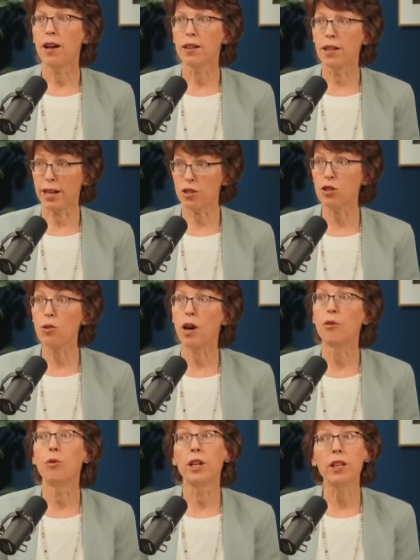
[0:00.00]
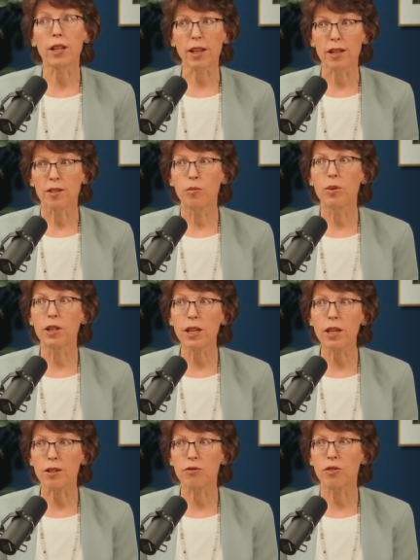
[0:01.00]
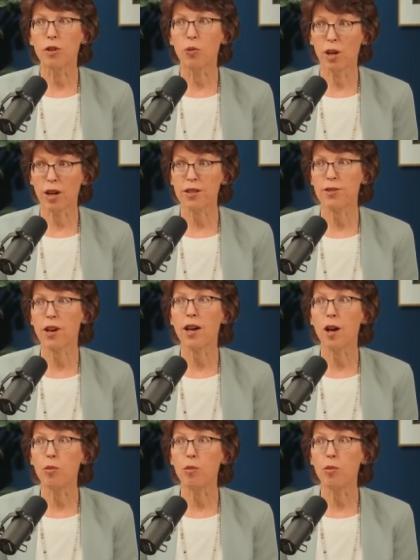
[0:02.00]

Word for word: Like, do I really believe what I say I